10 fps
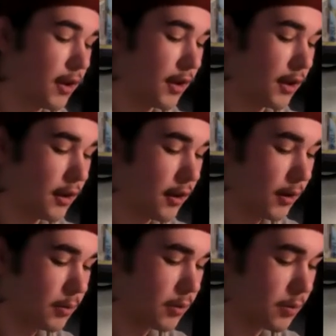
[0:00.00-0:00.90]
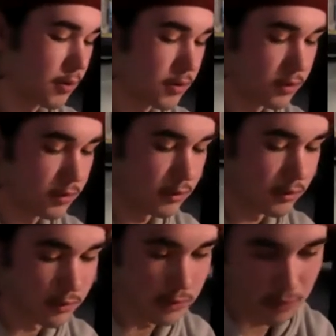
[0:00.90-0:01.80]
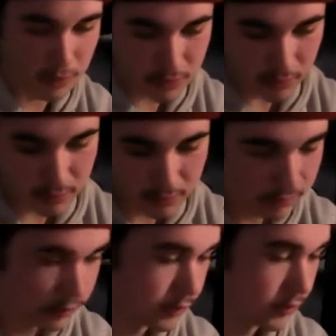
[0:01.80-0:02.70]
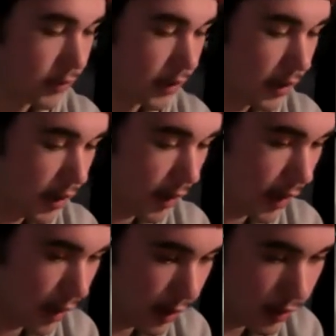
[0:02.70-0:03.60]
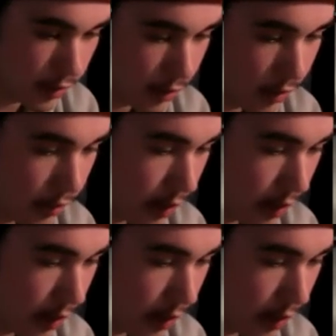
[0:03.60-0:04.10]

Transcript: a Hyper Potion, Reverse Hollow, and our